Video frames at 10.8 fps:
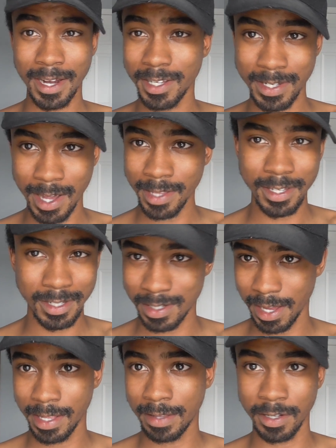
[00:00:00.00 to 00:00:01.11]
That is not to
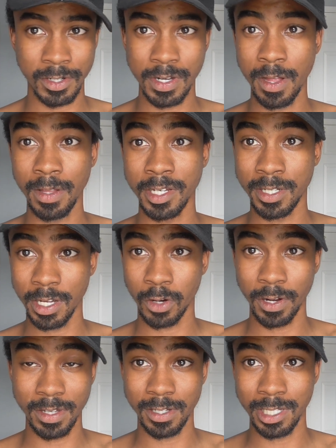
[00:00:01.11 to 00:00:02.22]
say that there's no legit
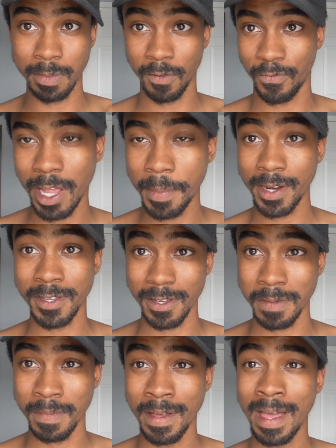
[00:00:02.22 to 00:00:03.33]
criticism of
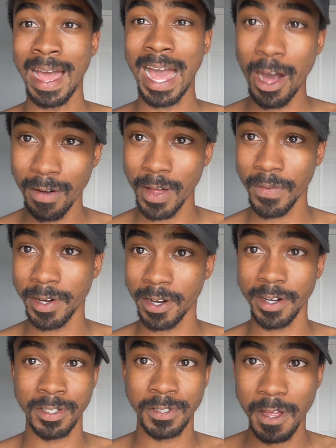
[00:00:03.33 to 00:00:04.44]
feminism, however,
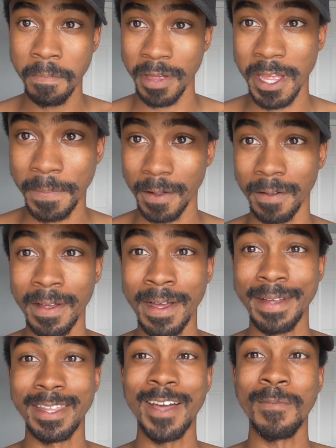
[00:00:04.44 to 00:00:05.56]
there are some people
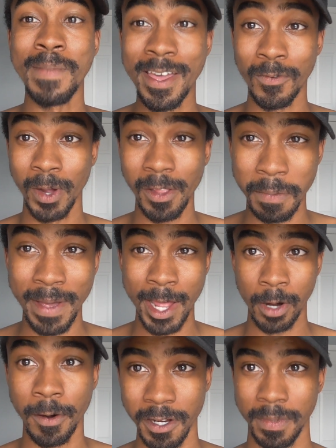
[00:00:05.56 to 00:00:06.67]
that make really
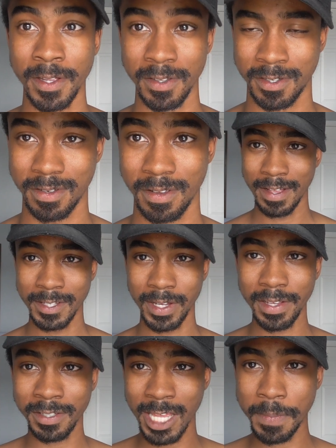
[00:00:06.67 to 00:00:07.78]
bad arguments.
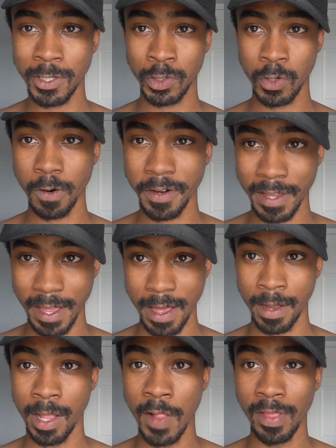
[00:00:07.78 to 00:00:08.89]
So let's keep a score
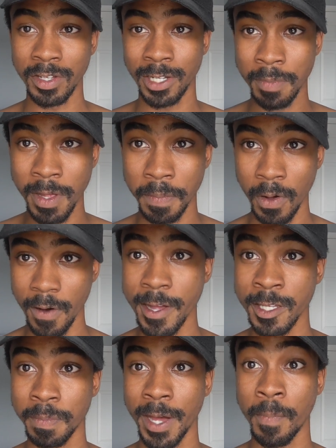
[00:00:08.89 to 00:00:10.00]
count of legitimate
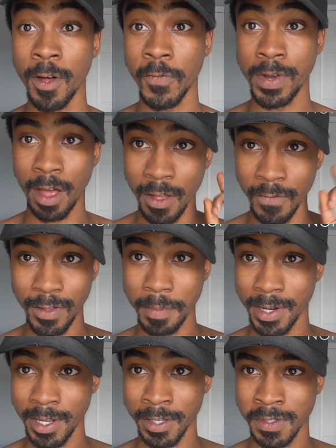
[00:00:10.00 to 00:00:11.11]
points by both non
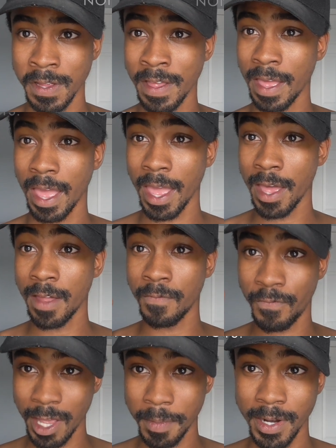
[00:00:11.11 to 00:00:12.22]
feminists
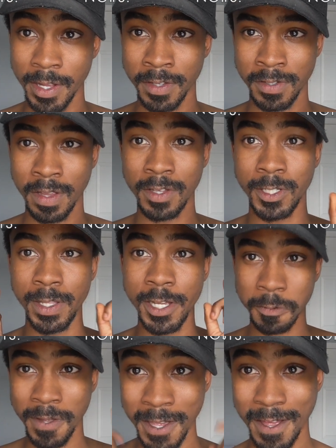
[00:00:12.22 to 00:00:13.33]
and feminists. So
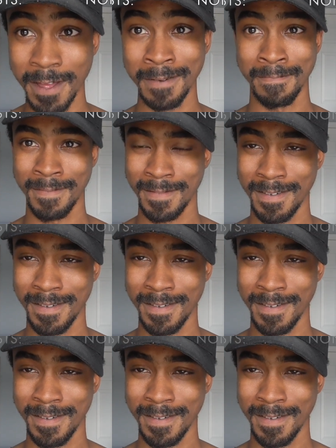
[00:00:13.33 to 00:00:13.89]
let's begin.